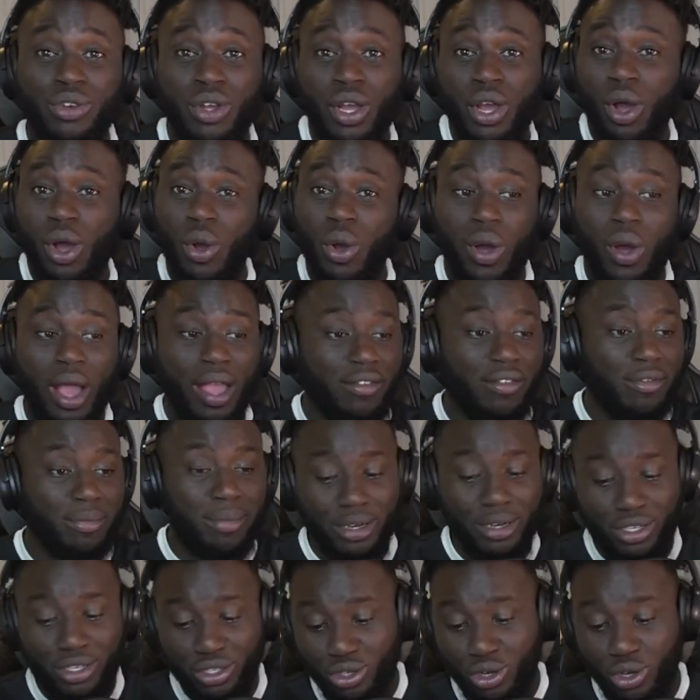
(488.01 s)
Oh,
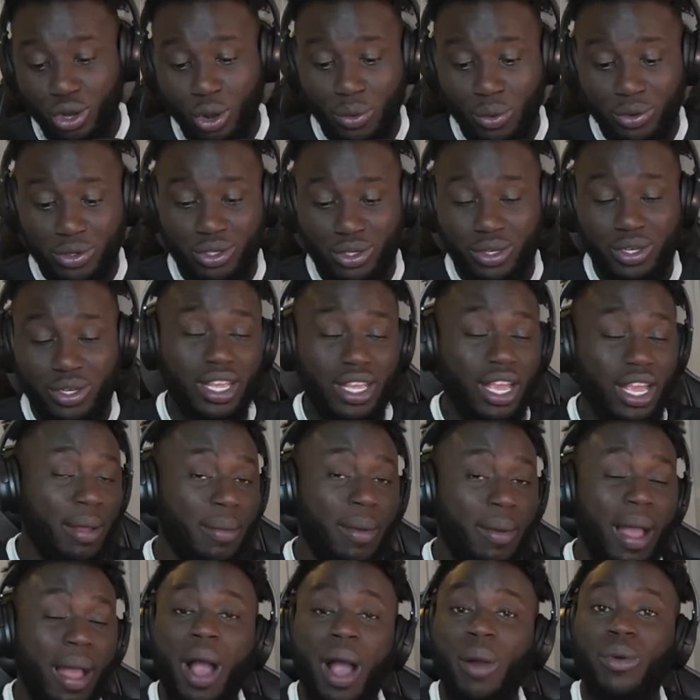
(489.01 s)
everybody's going to the game.
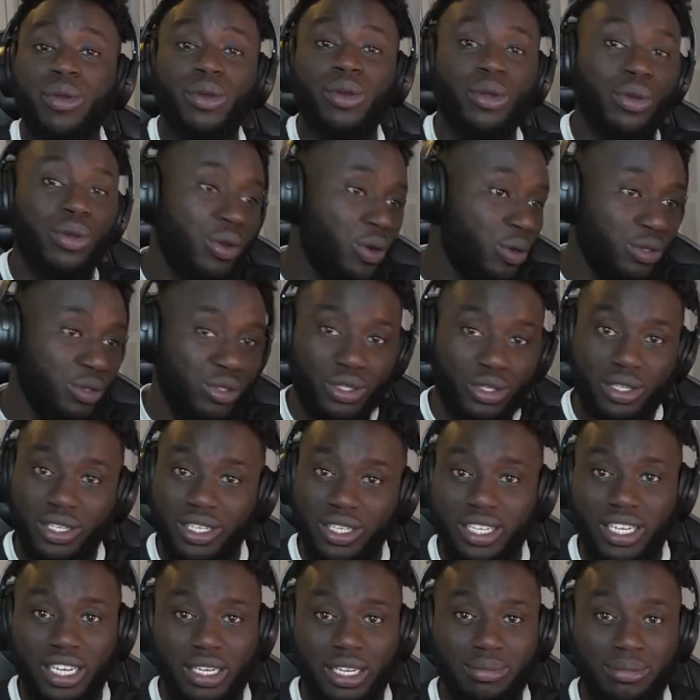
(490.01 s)
I want to go to the
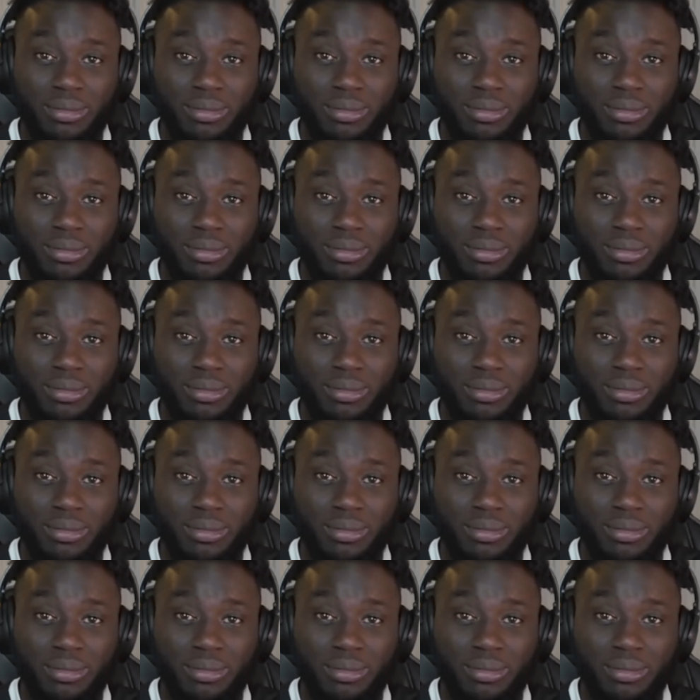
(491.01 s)
game.